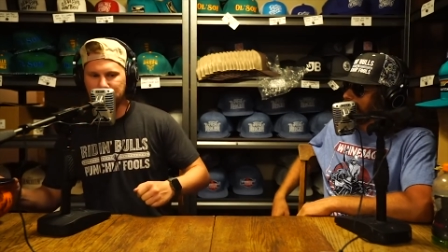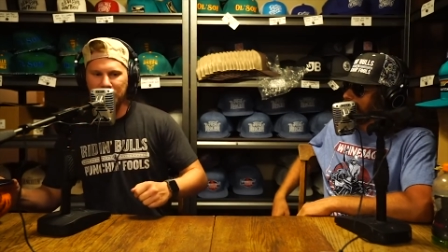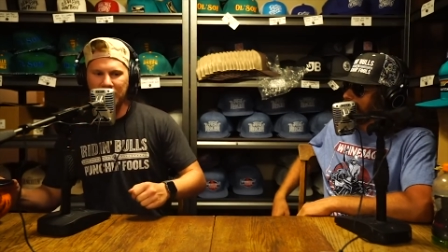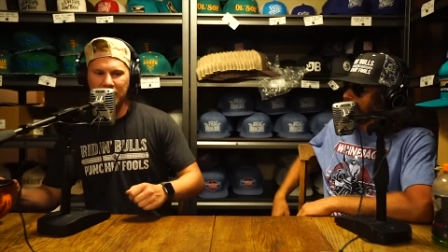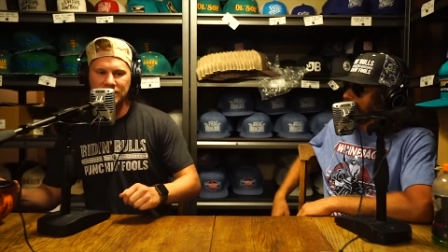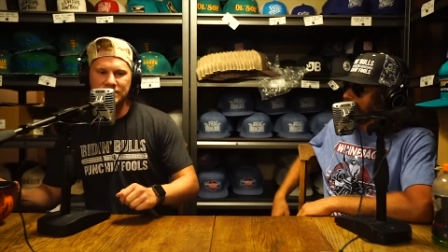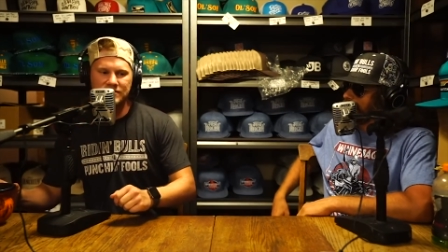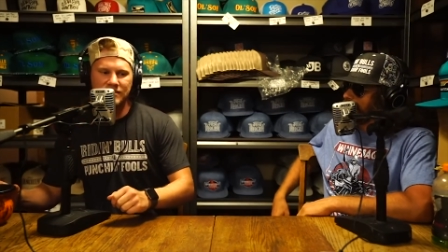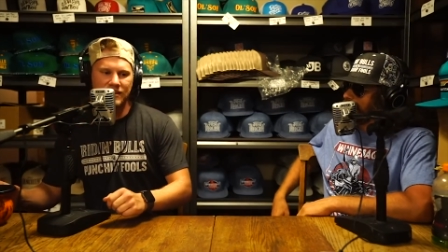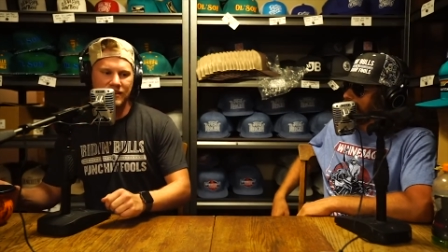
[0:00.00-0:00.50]
the
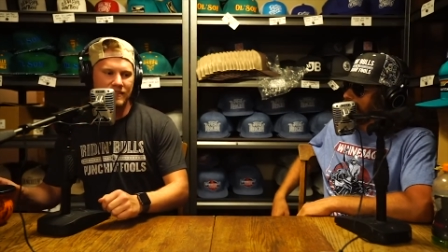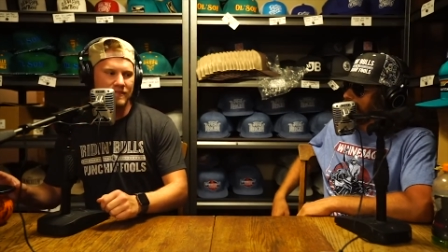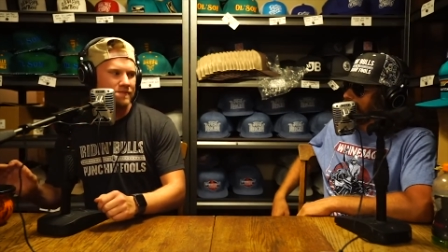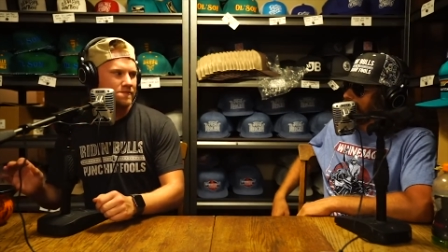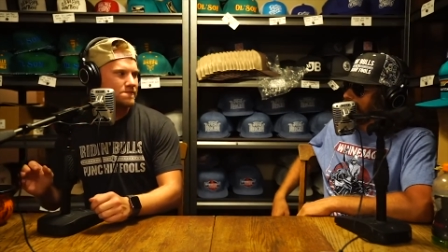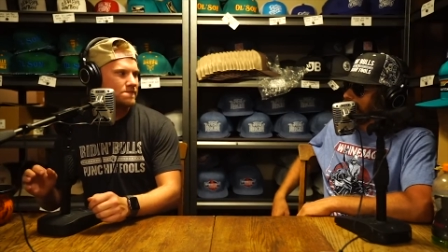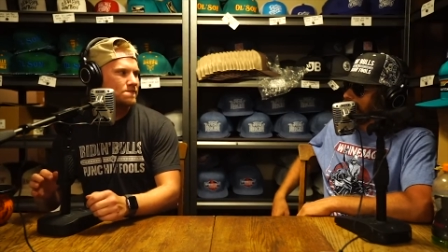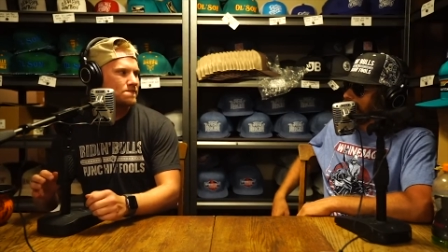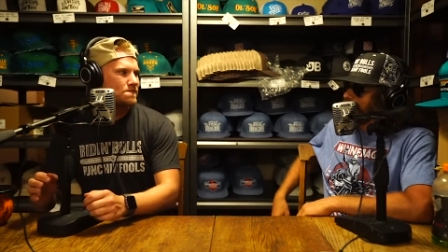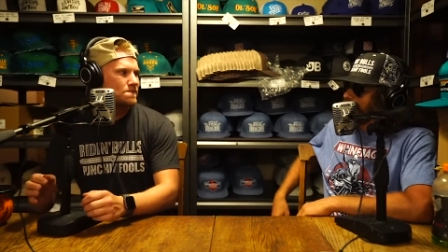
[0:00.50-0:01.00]
mindset?
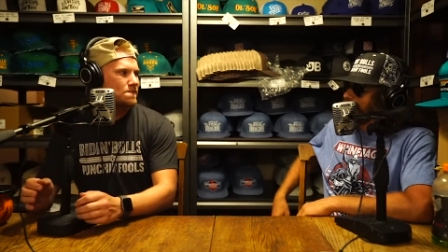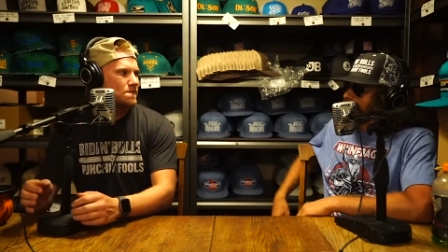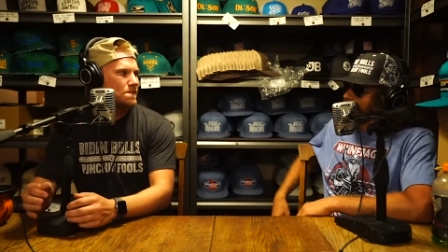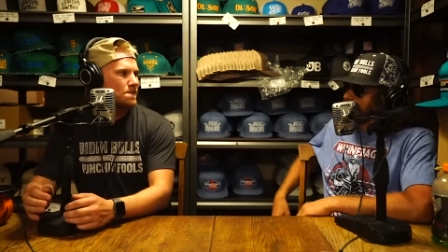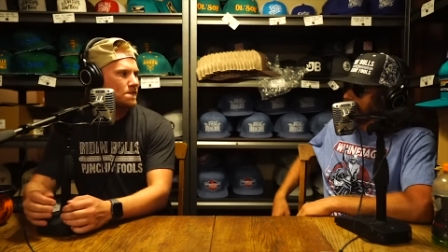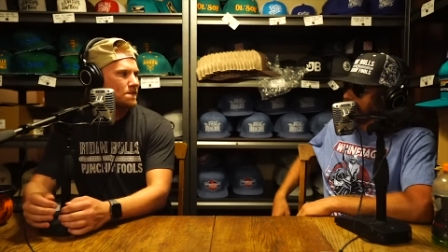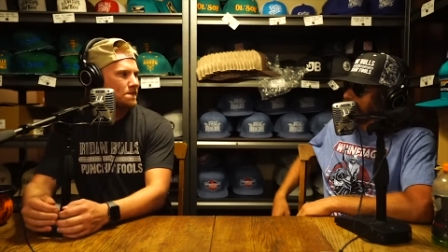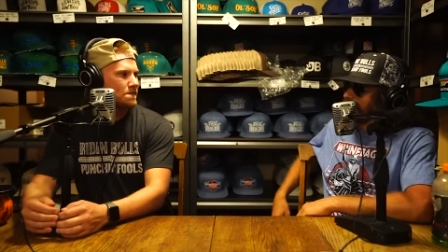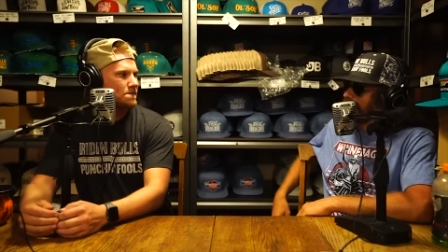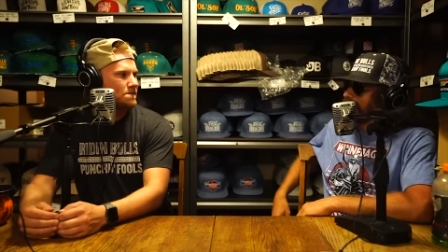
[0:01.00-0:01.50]

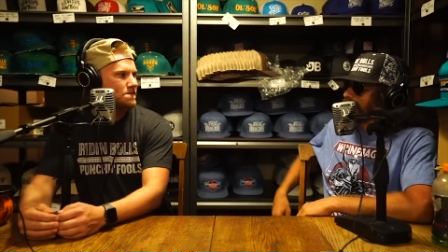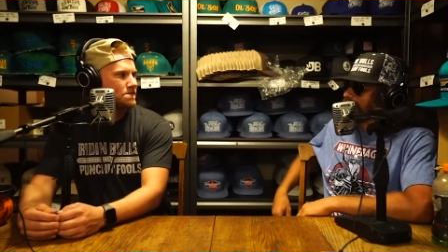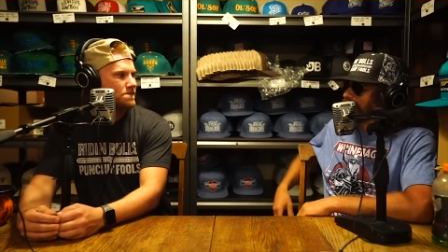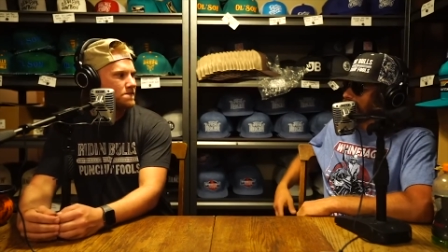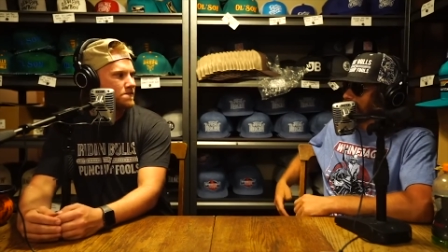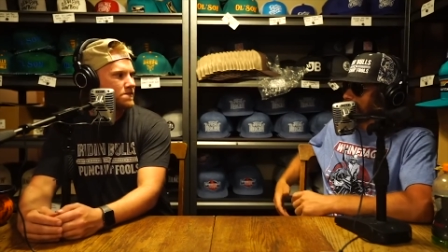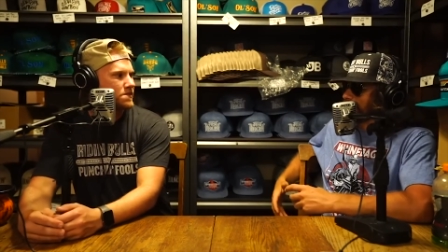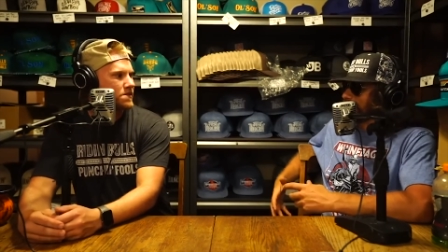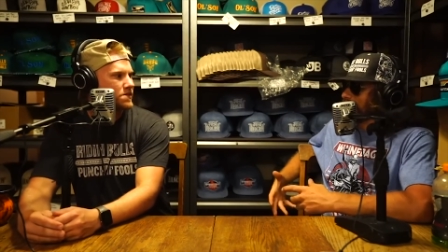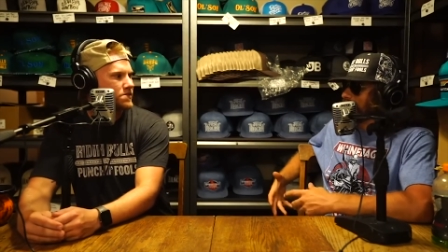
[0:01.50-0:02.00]
Yeah,
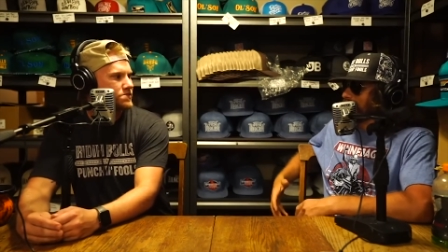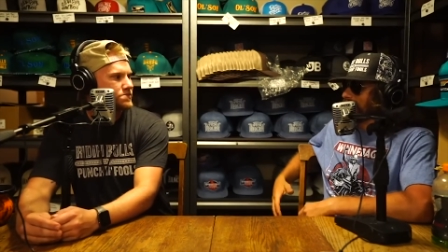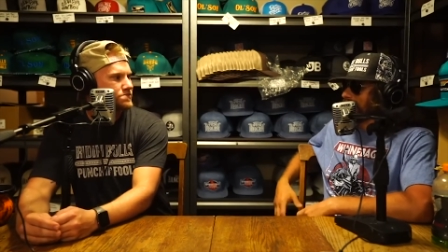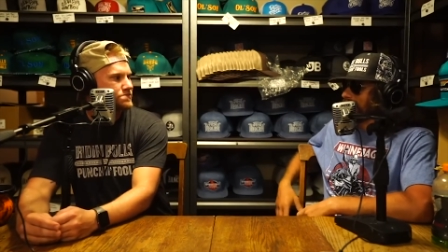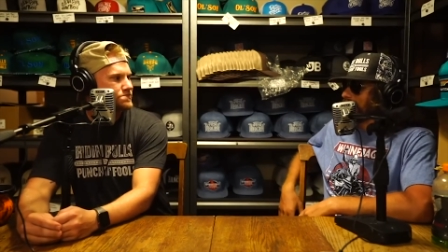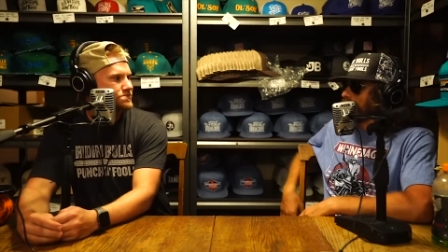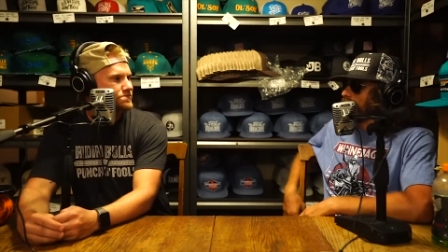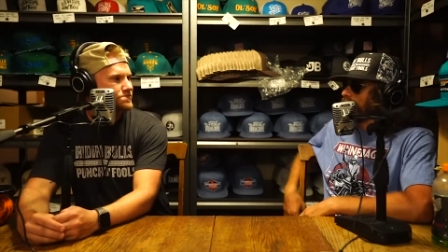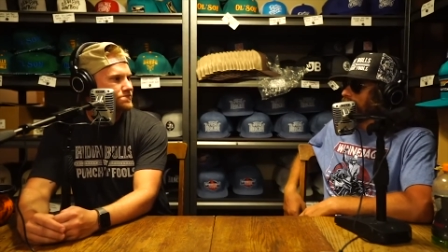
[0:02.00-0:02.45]
just just like